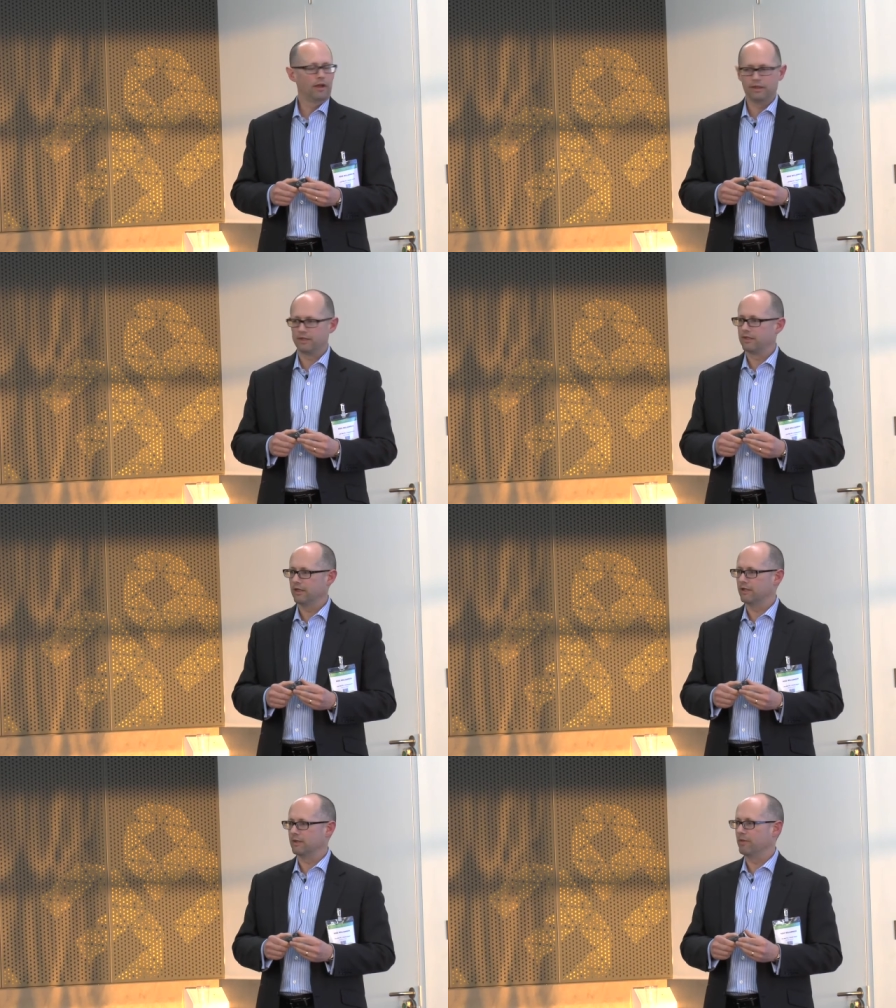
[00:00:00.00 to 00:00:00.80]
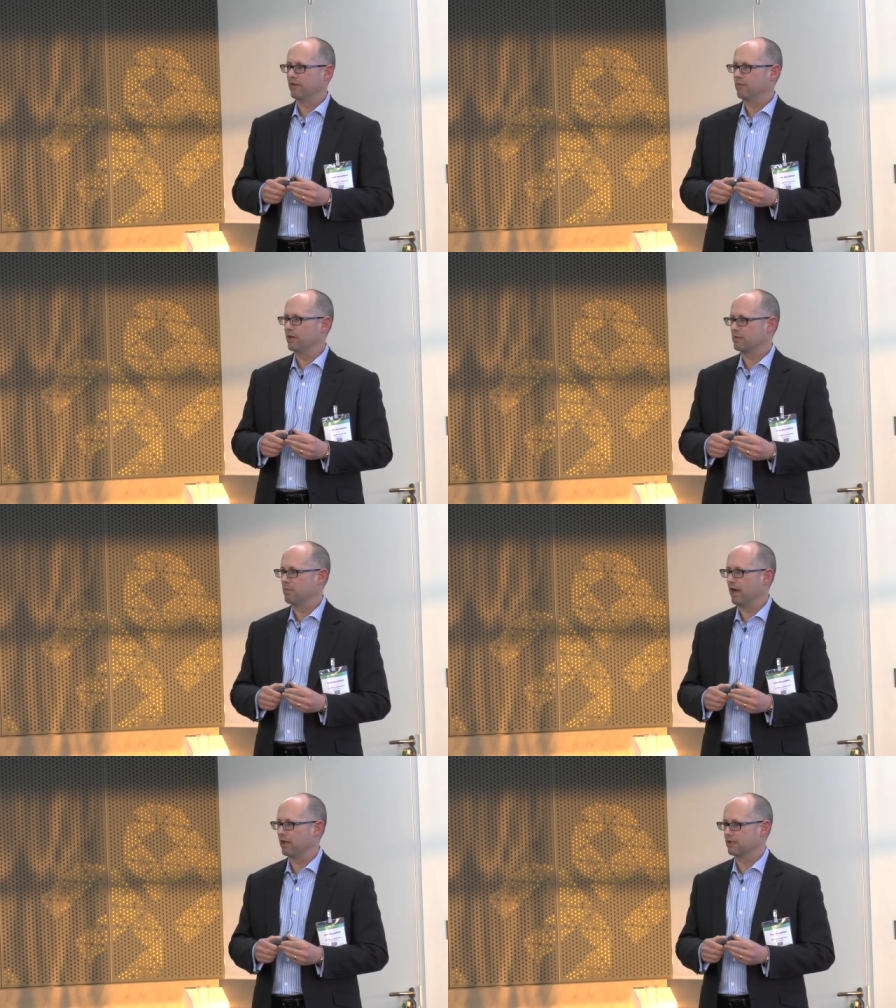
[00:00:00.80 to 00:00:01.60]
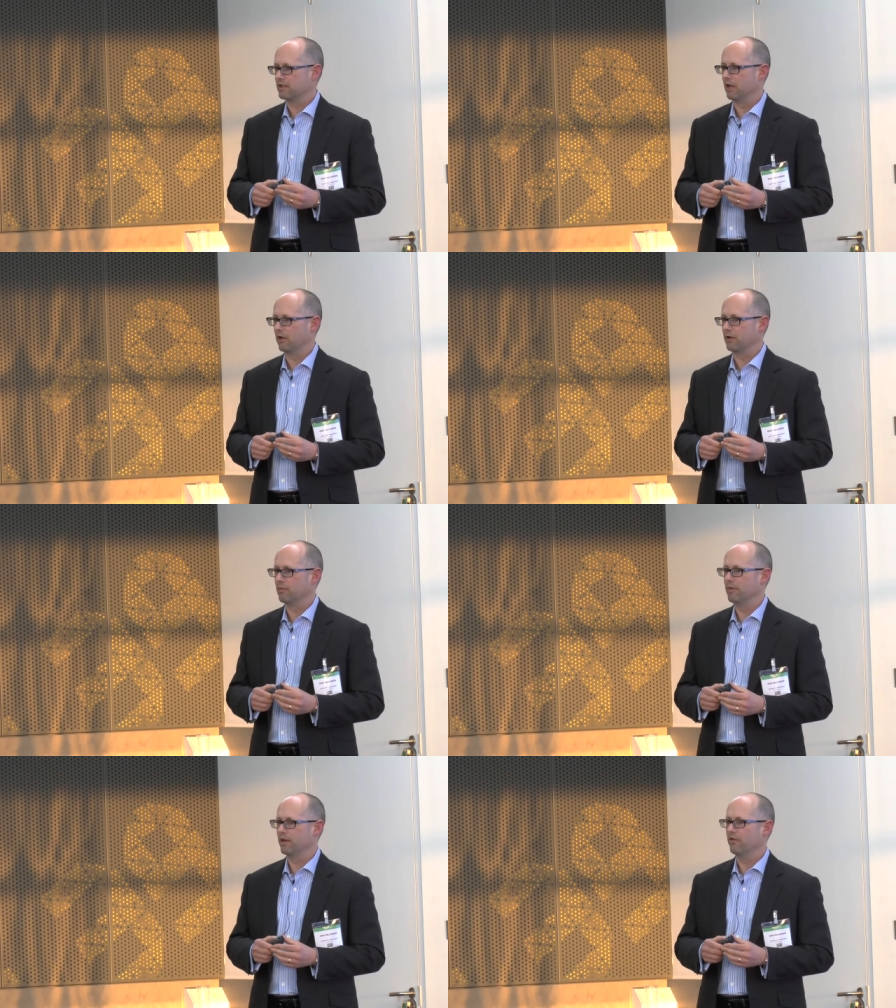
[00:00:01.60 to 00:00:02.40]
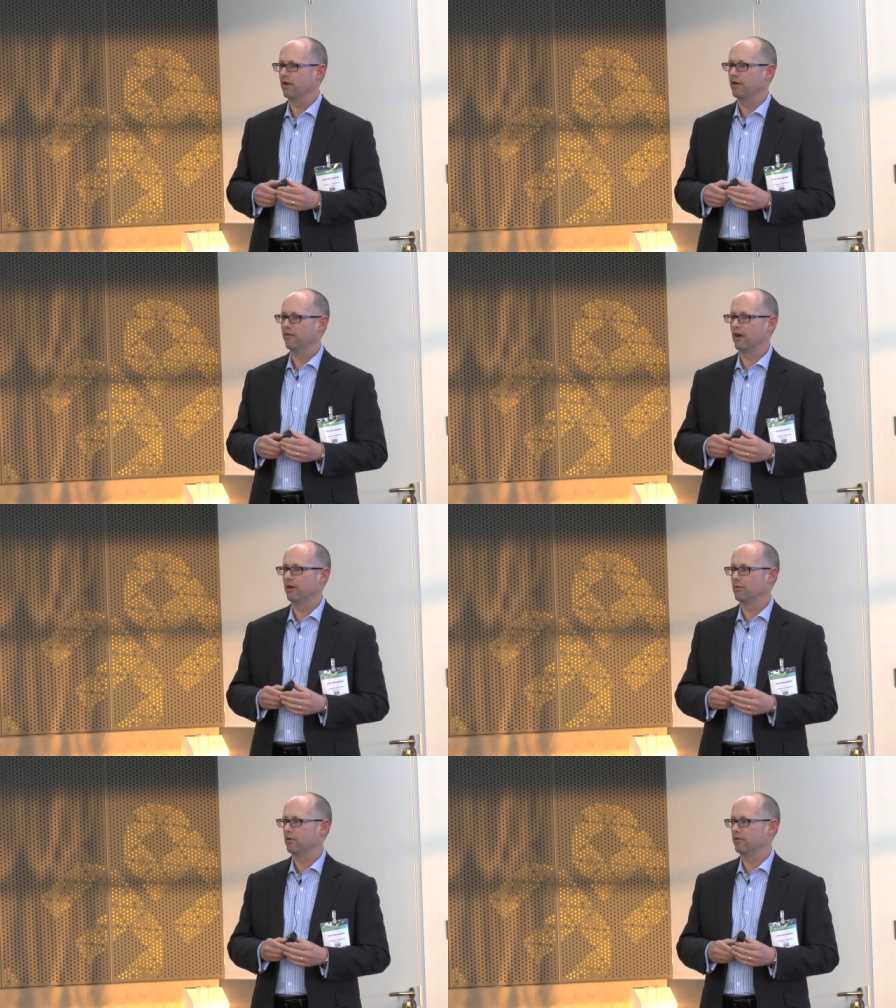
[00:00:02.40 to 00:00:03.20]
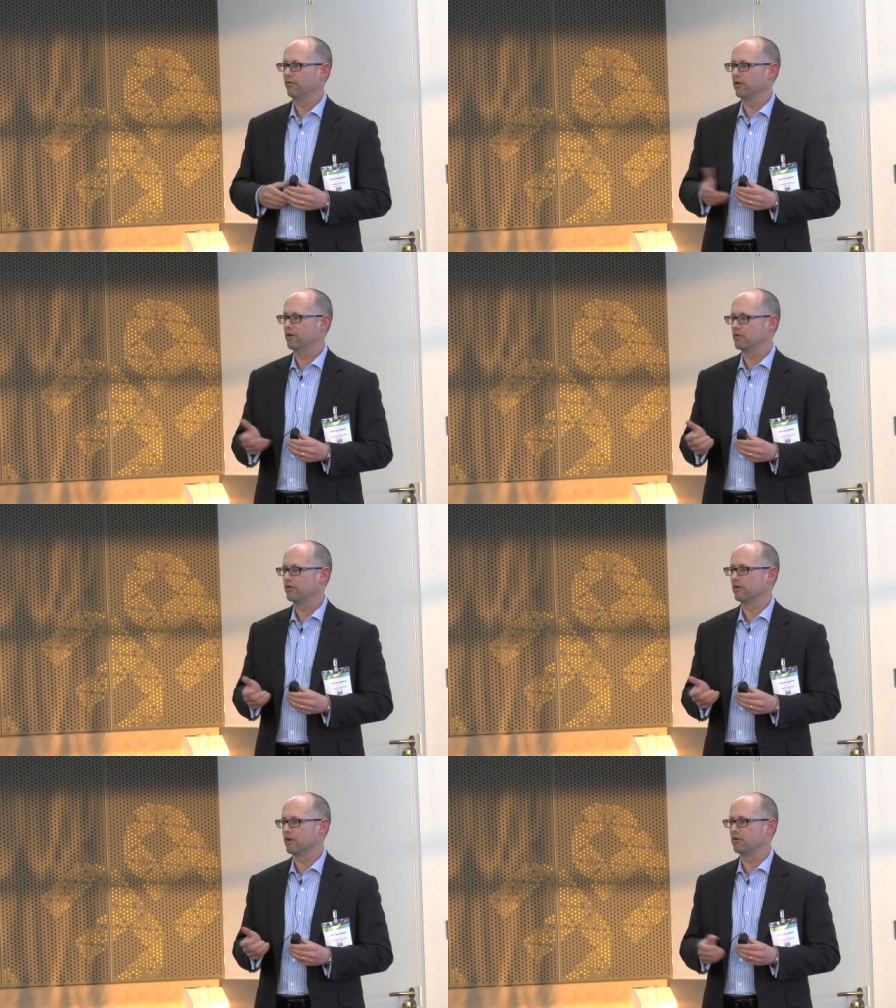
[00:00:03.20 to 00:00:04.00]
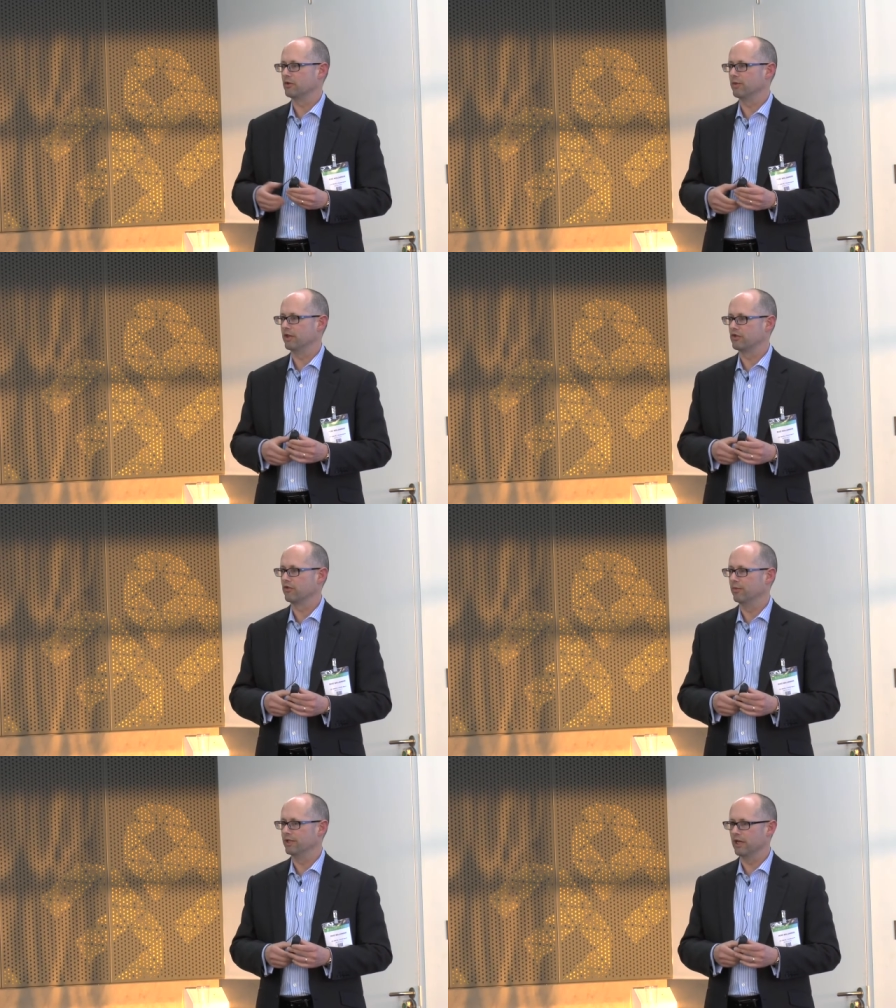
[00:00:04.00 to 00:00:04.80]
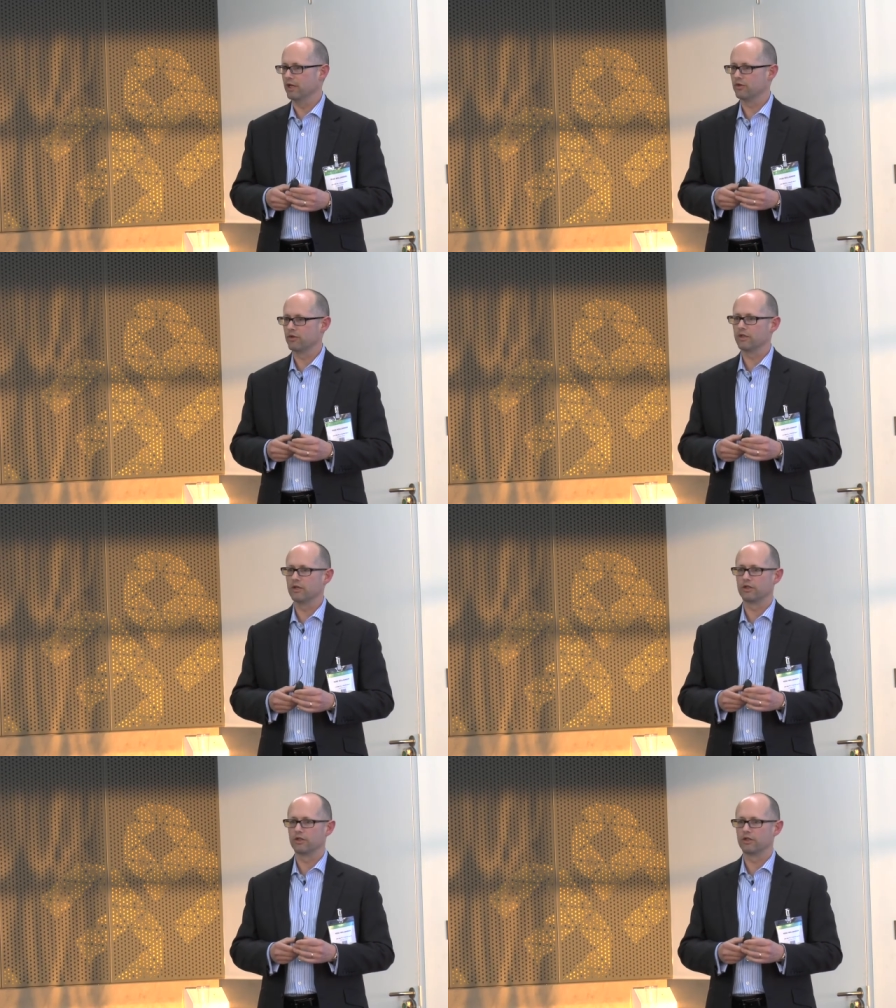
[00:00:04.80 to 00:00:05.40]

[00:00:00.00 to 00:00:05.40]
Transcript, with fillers: it's, it's a bit of a mixed bag, Excel. It can be very valuable and very useful. It can also be extremely dangerous.